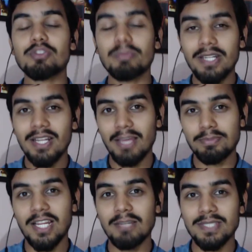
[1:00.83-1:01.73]
to build a
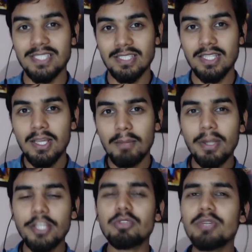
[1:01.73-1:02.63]
lifestyle business,
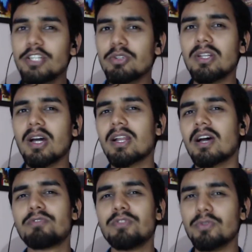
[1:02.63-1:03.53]
but you need to learn
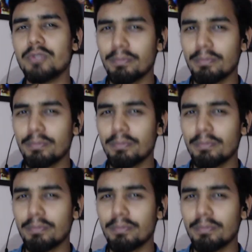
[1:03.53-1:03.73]
a few